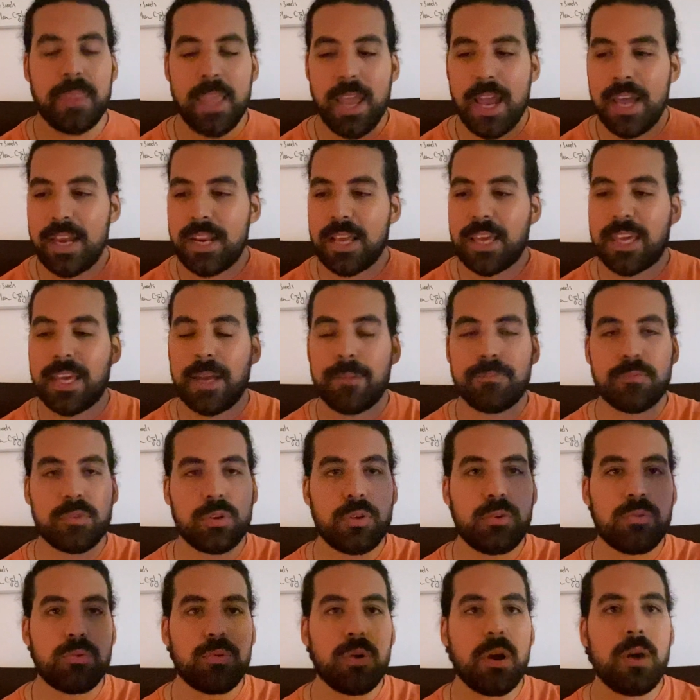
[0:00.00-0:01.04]
And it kept
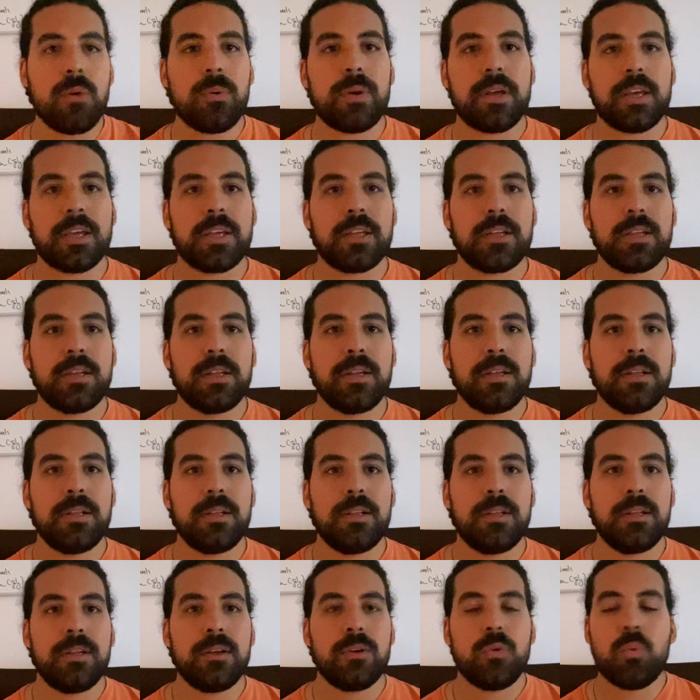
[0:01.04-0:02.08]
growing
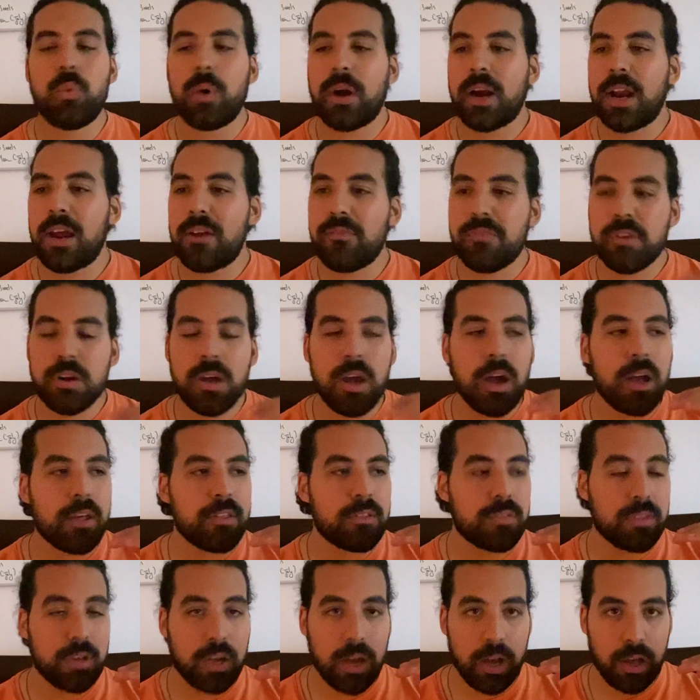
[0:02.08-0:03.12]
wherever
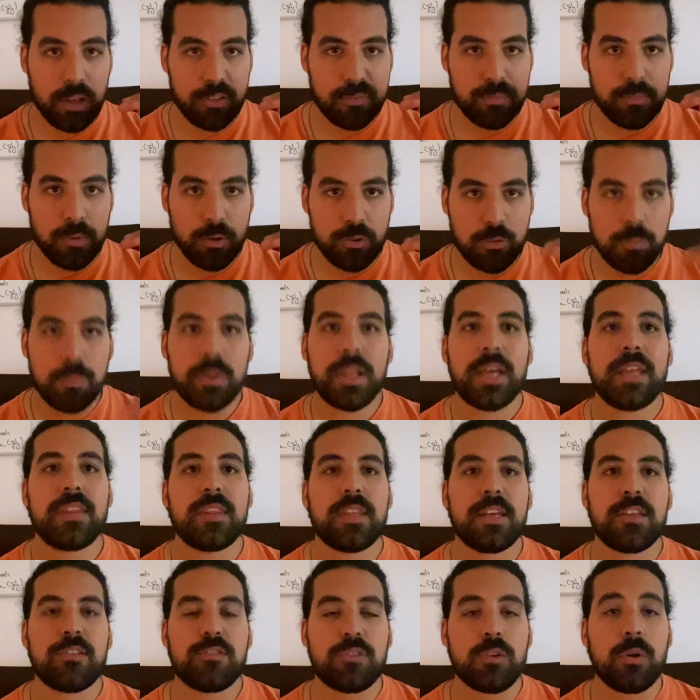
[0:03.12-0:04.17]
co- the Cosmos played,
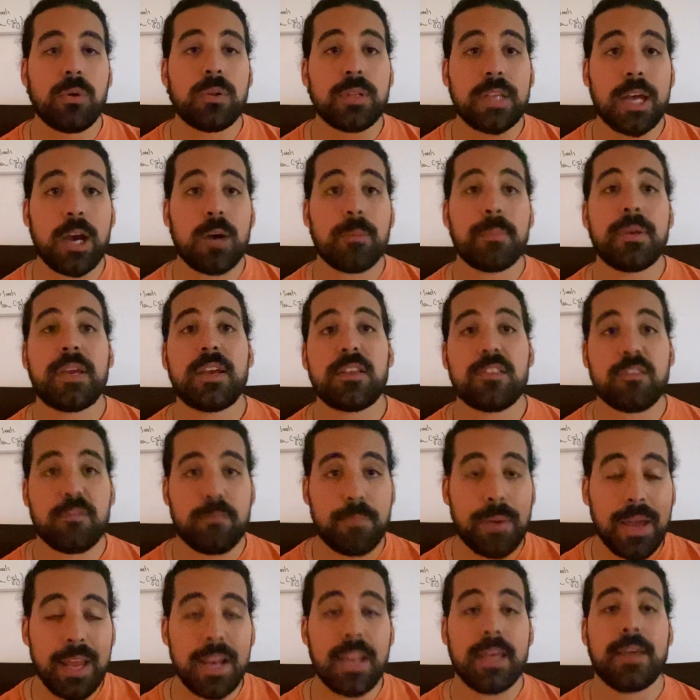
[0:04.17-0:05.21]
they sold out because of
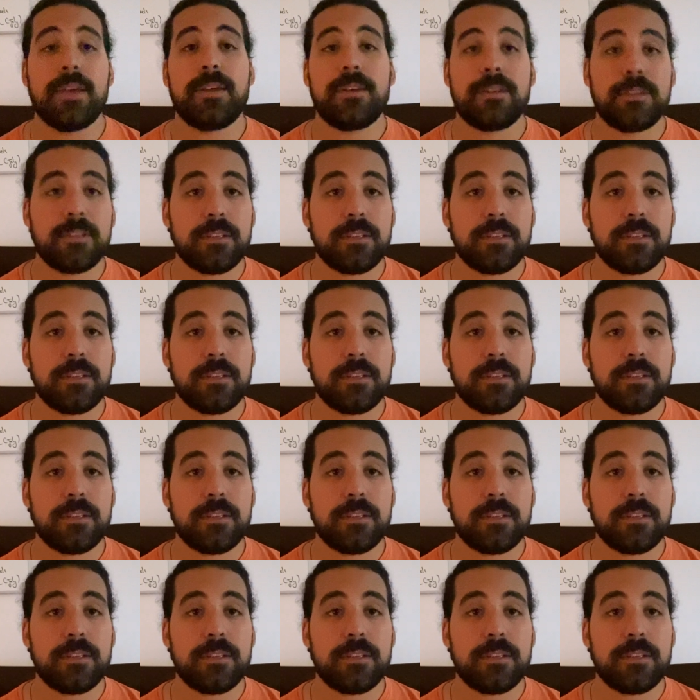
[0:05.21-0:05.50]
Pele.